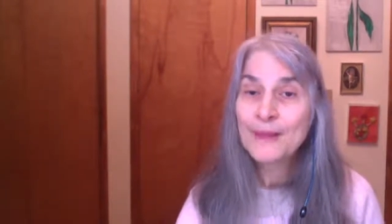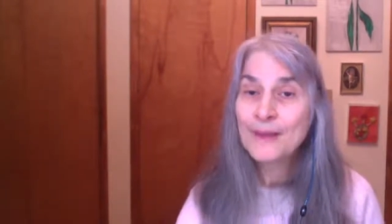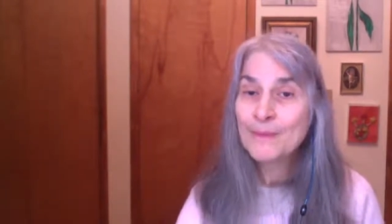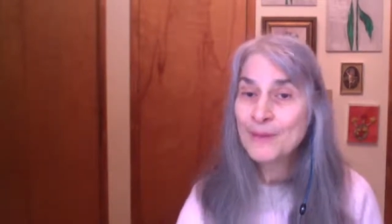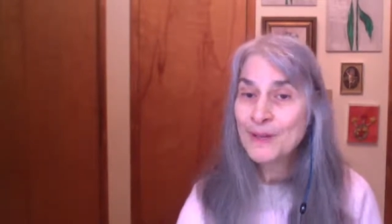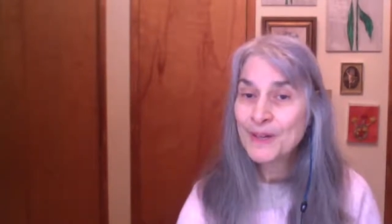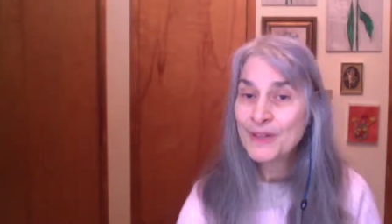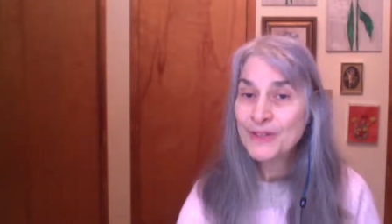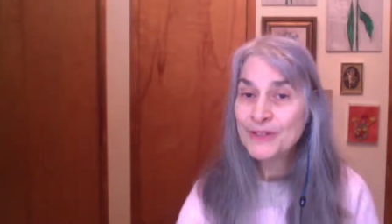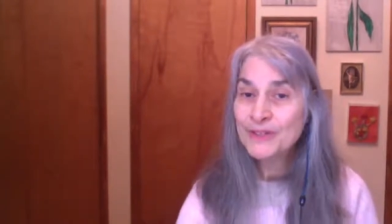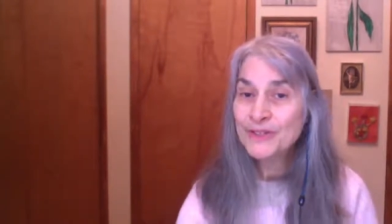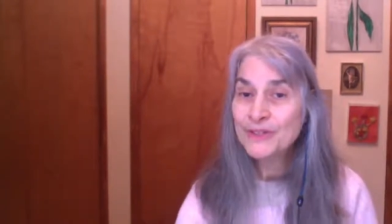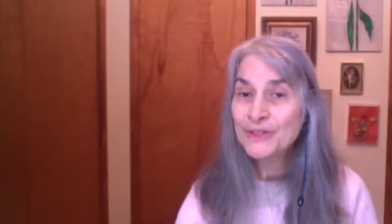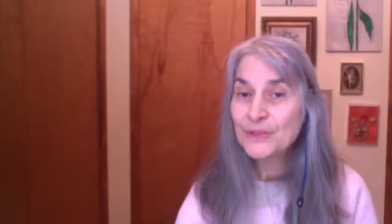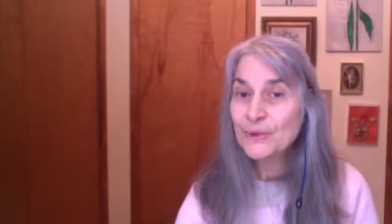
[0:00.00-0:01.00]
because
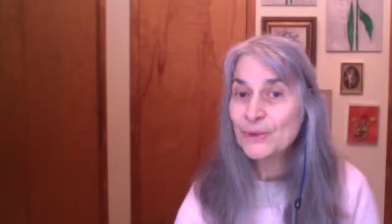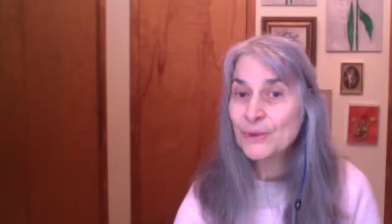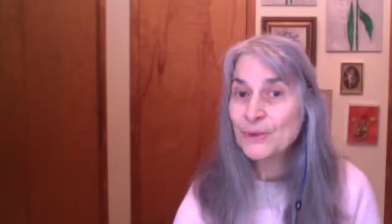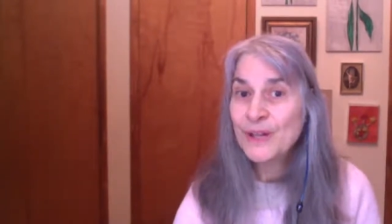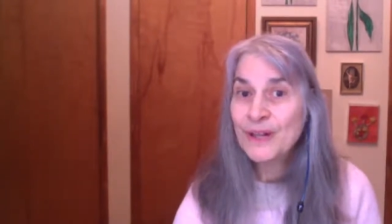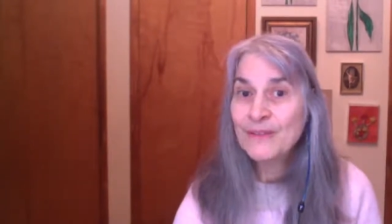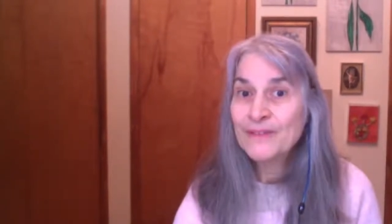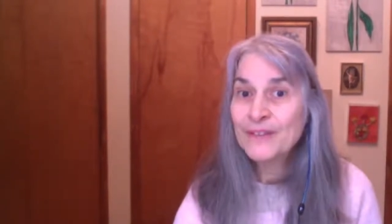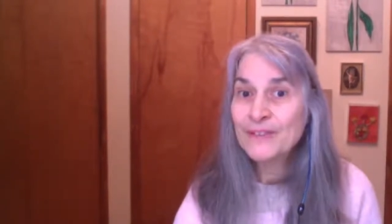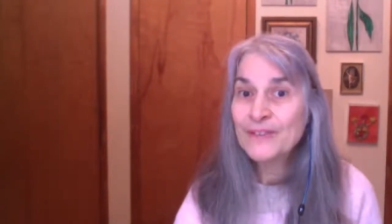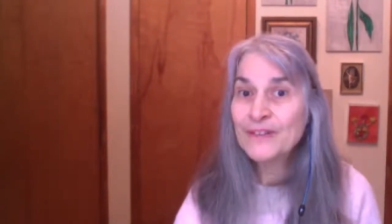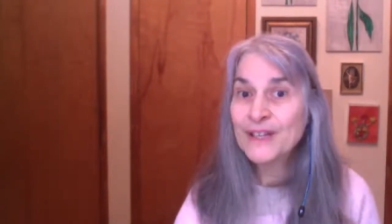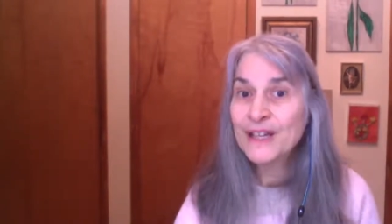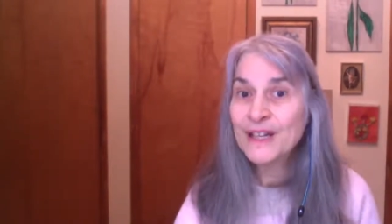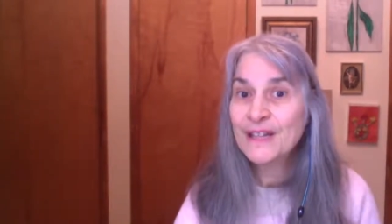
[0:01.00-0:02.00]
we have
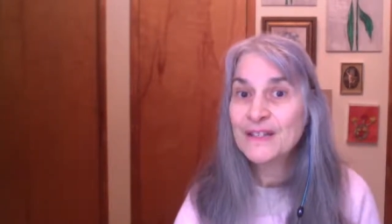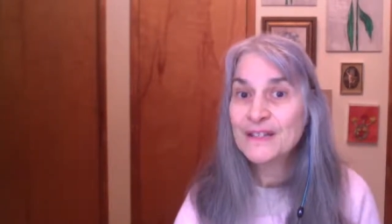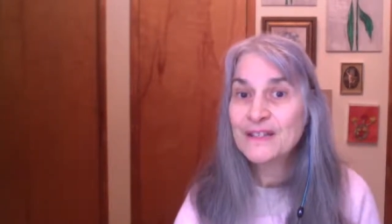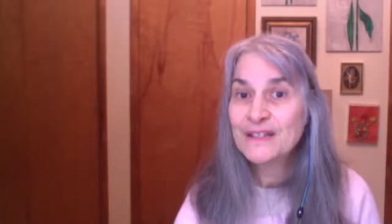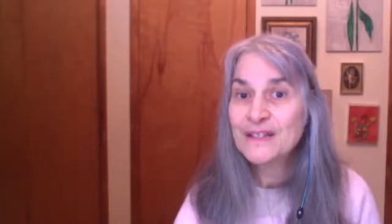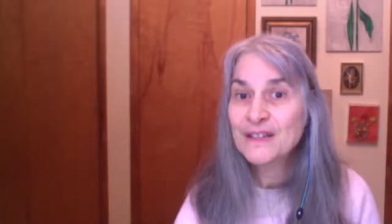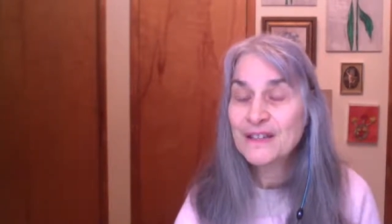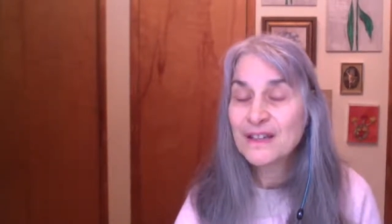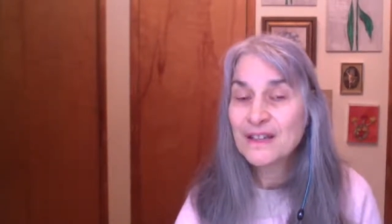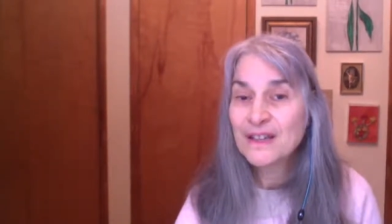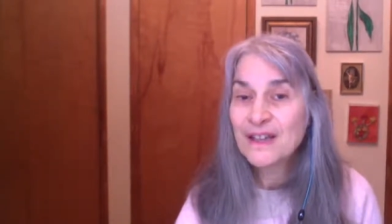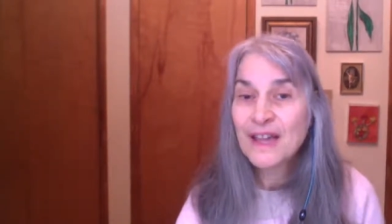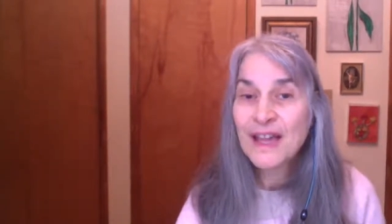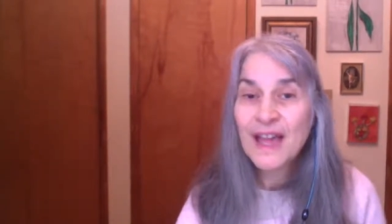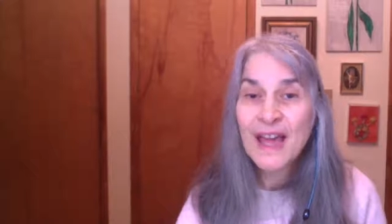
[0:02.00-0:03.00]
different needs.
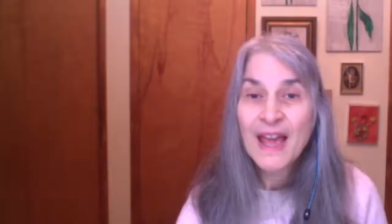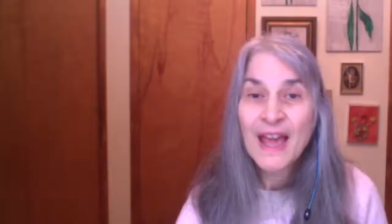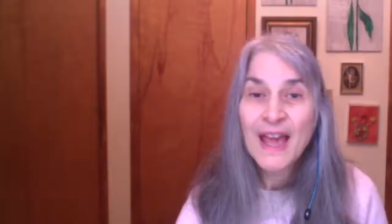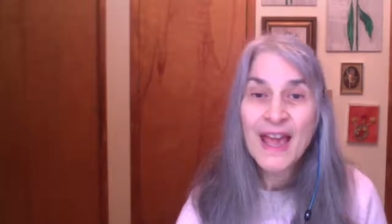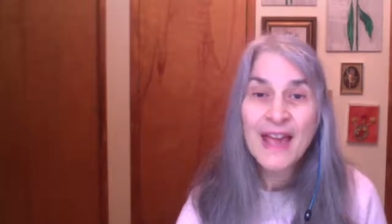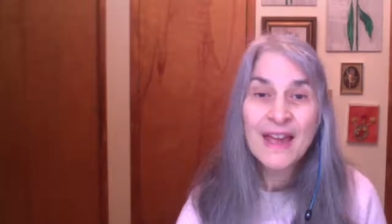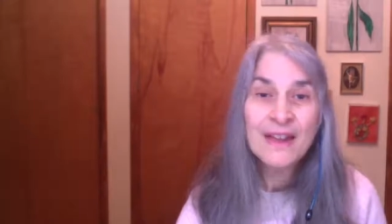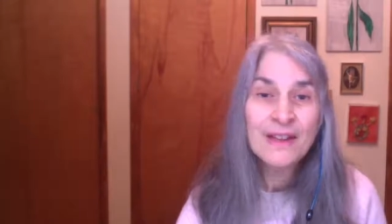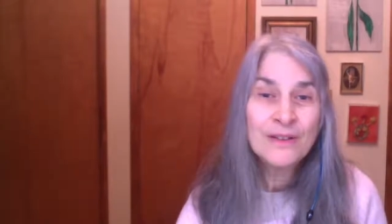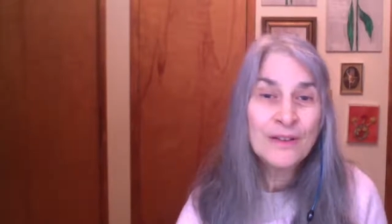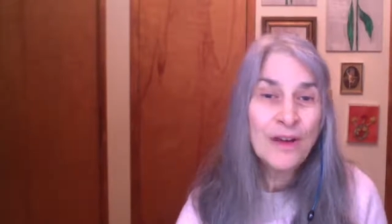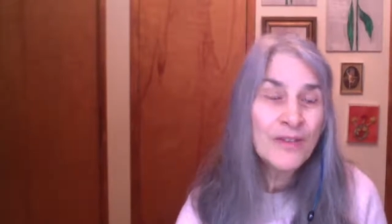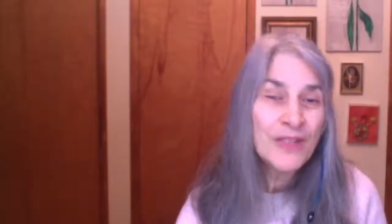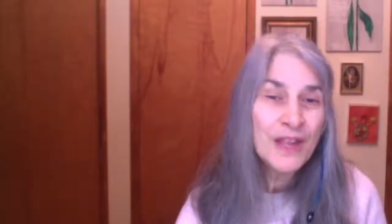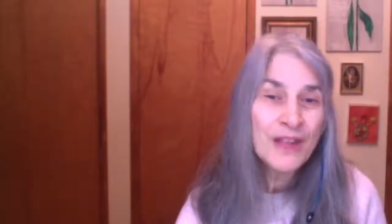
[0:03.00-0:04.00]
And
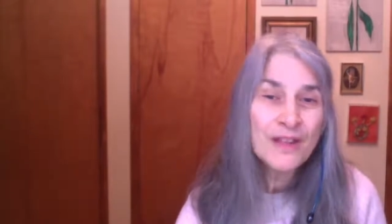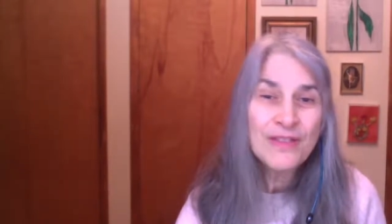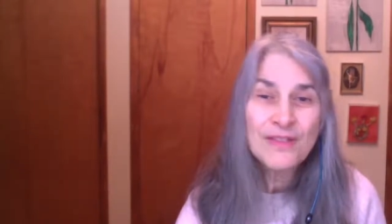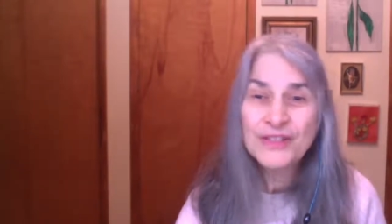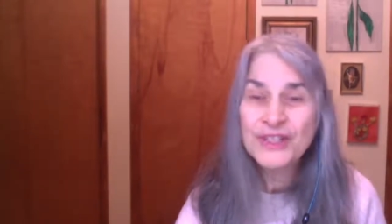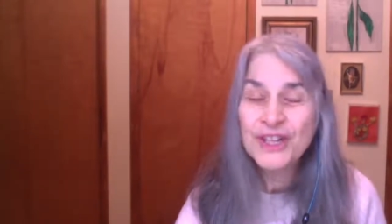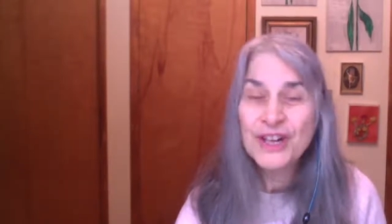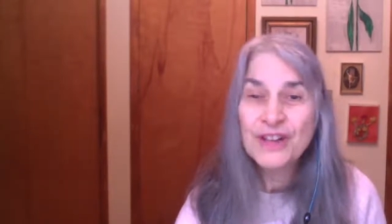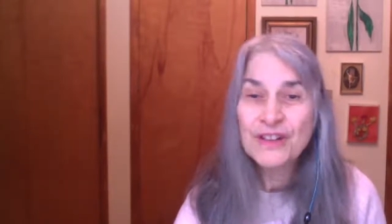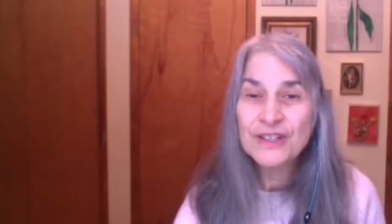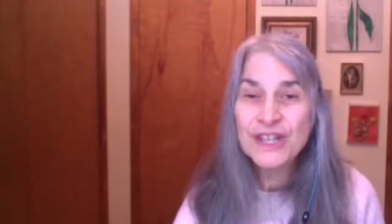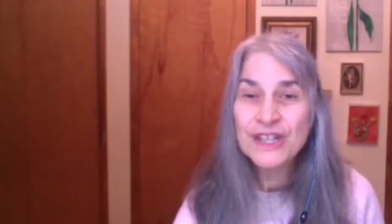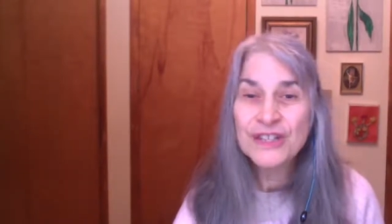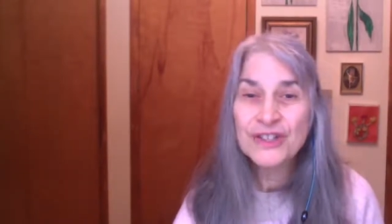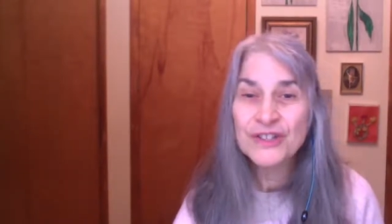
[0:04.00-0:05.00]
all the other Qigong
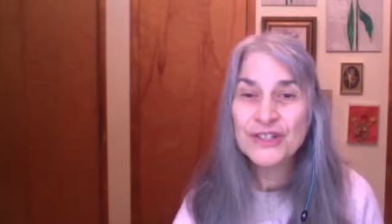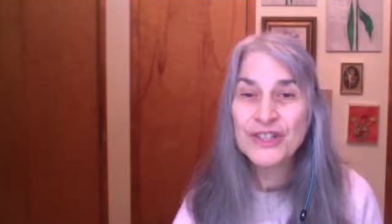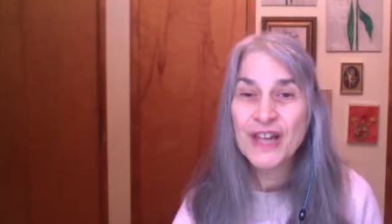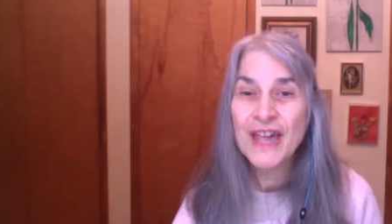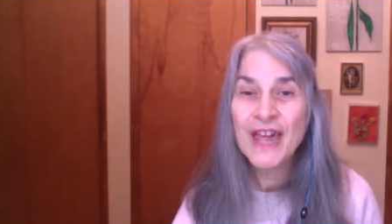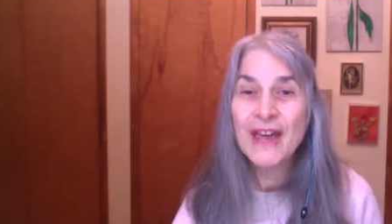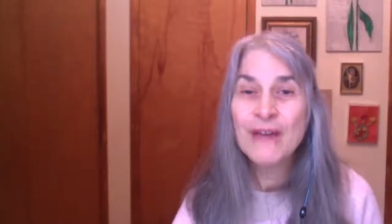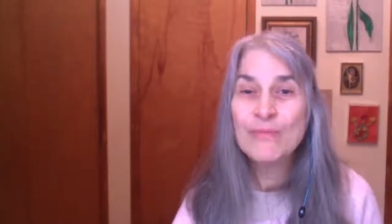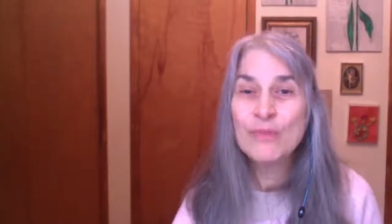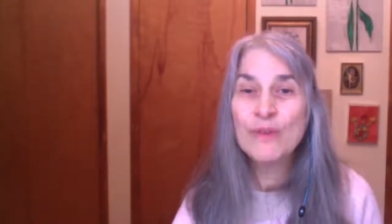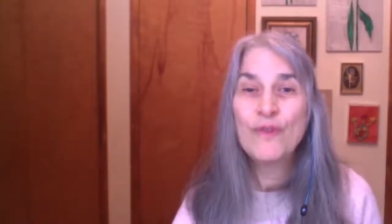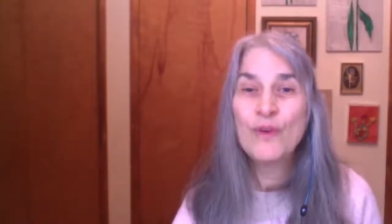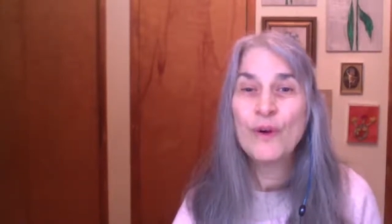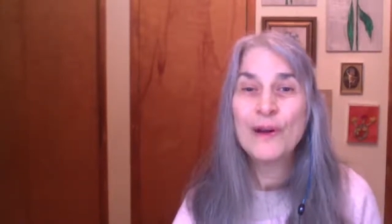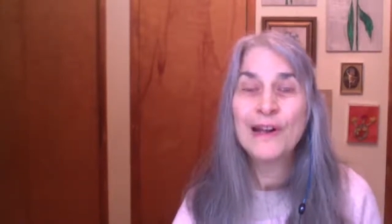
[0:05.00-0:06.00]
teachers I had
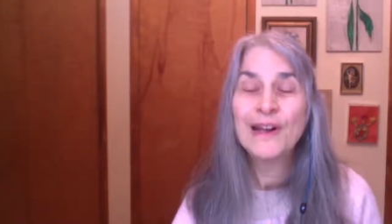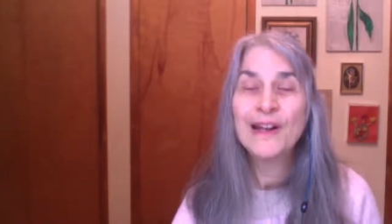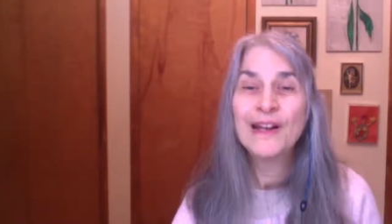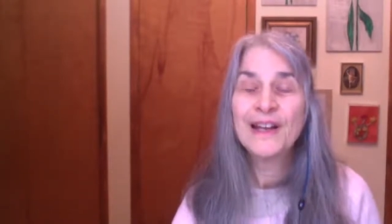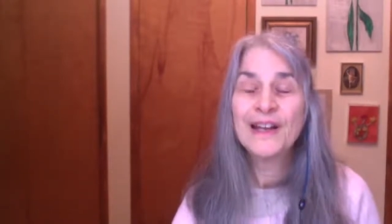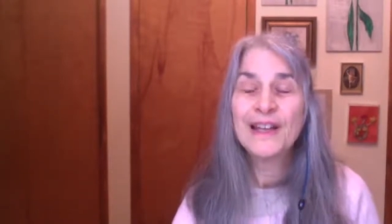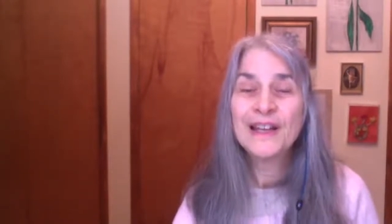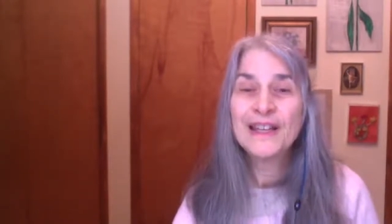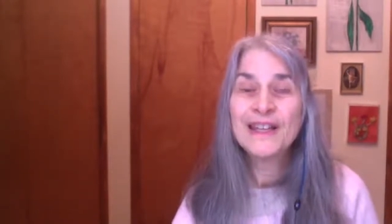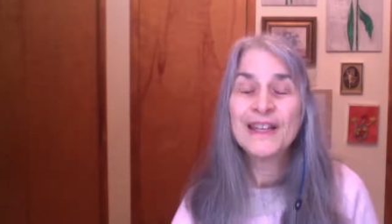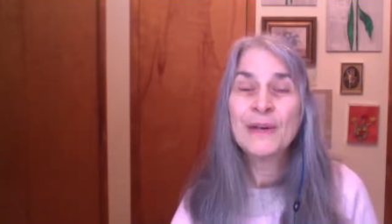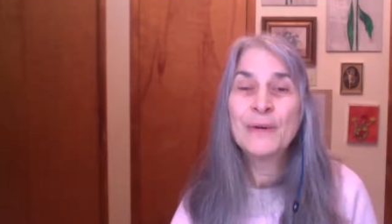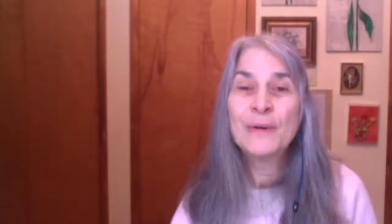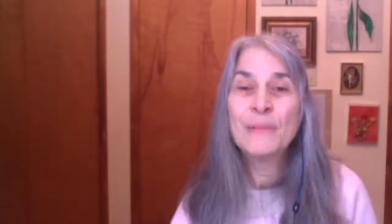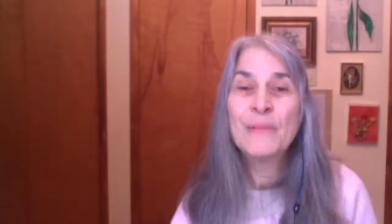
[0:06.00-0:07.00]
before,
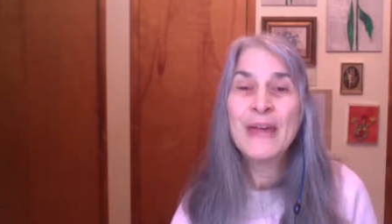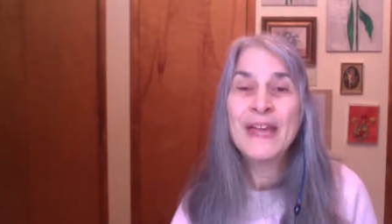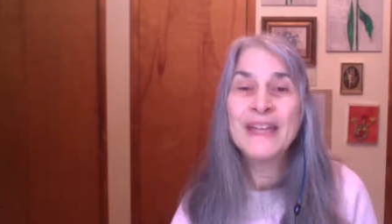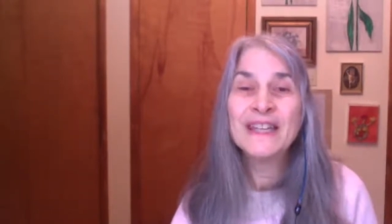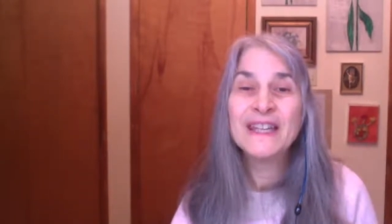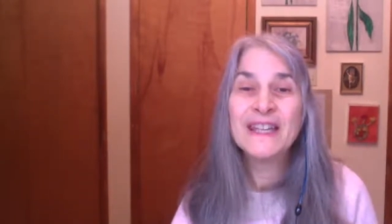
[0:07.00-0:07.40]
they were men.